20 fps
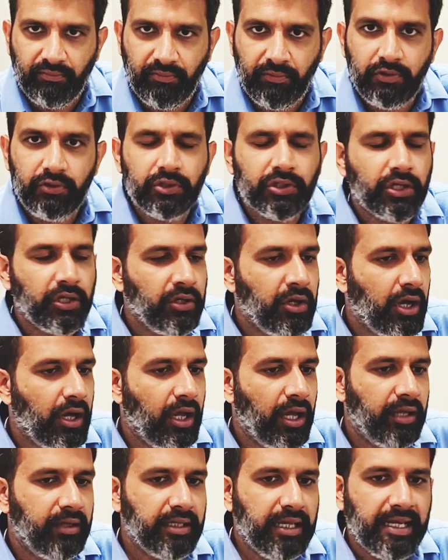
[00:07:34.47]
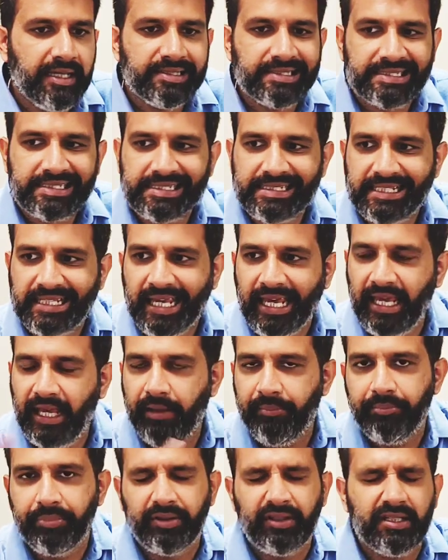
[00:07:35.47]
You cannot
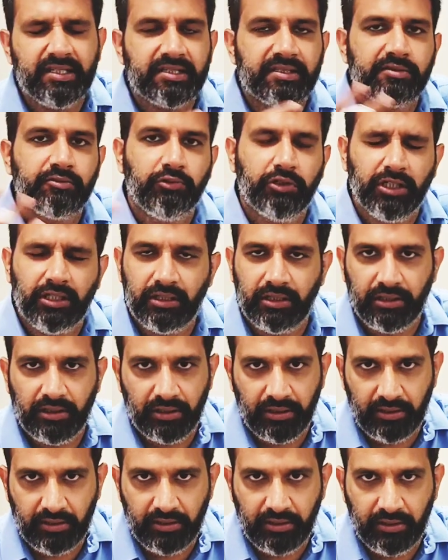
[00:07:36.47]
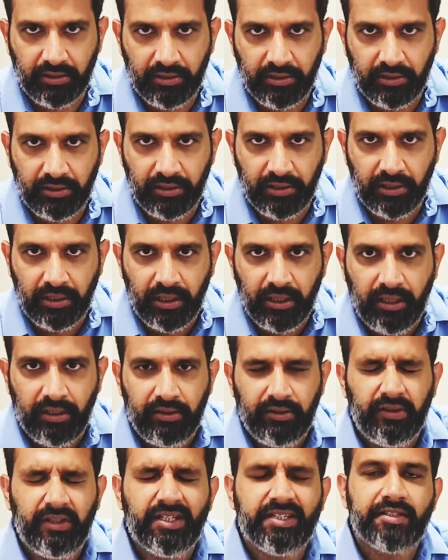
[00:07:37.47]
escape this world.
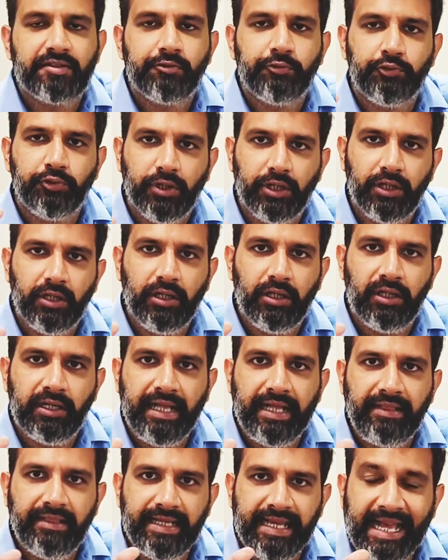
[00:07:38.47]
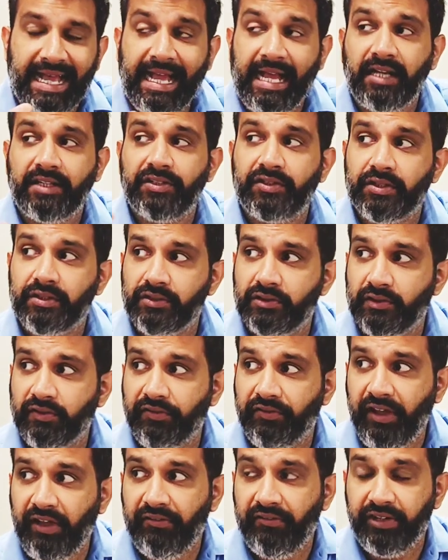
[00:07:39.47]
This world and the actions
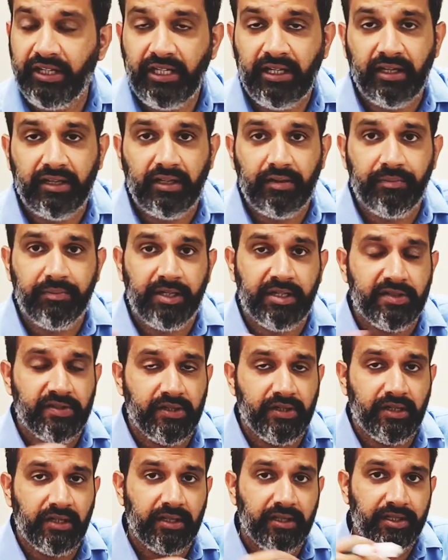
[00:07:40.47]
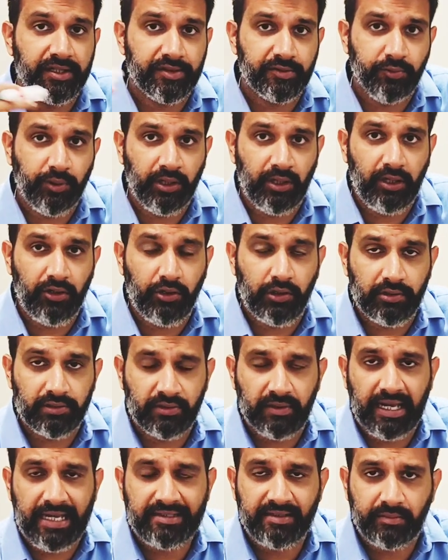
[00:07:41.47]
of every other person in this world
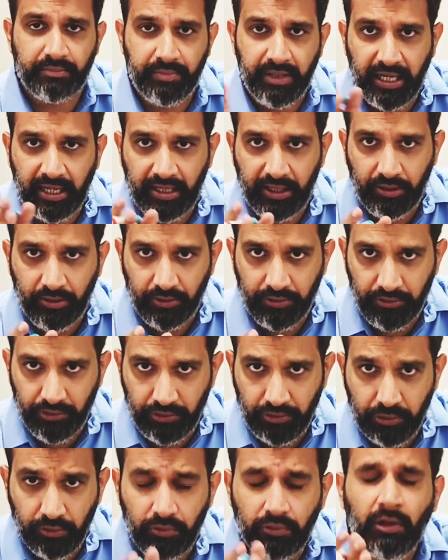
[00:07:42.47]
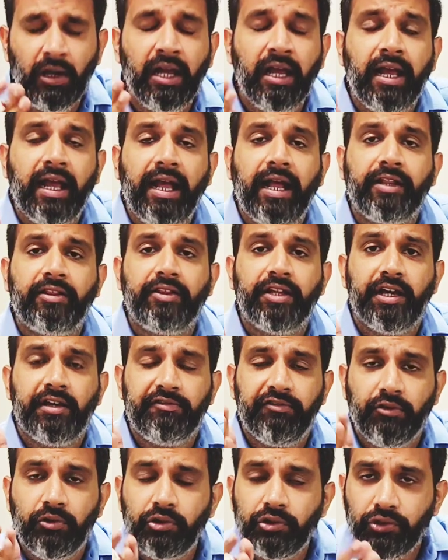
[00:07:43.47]
also has a bearing on you, and
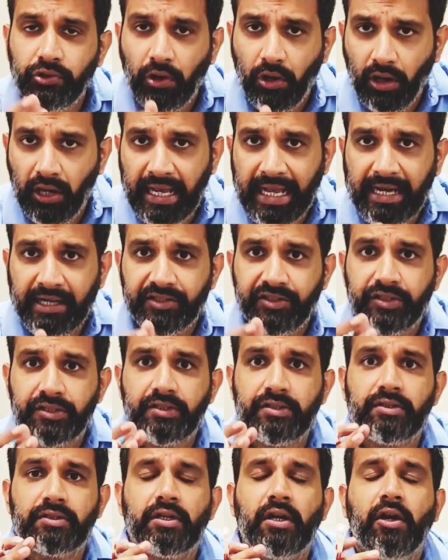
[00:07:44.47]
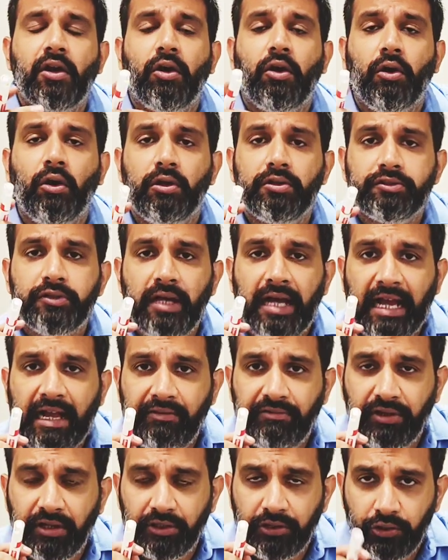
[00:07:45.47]
therefore your actions also
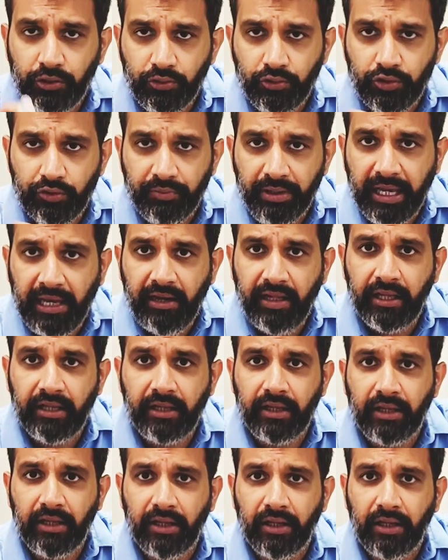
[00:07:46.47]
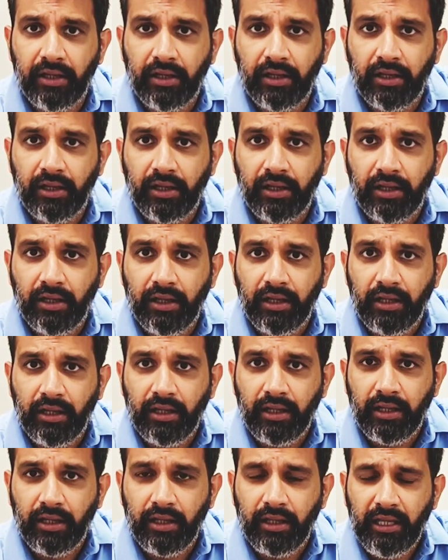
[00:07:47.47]
have a huge bearing.
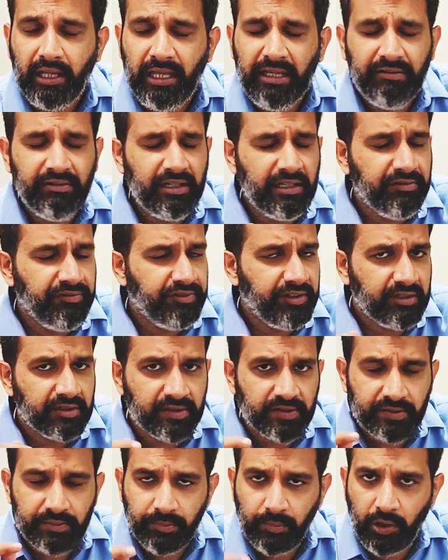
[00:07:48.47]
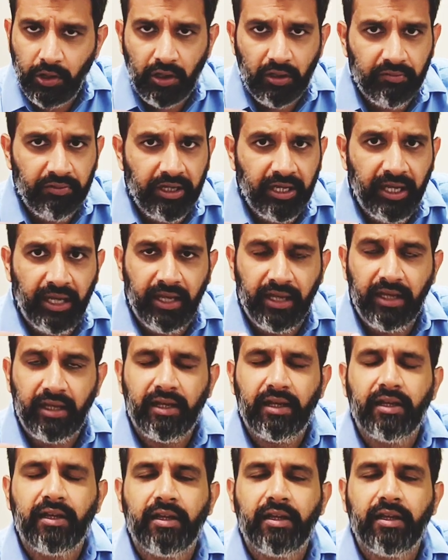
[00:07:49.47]
Even if in a small way,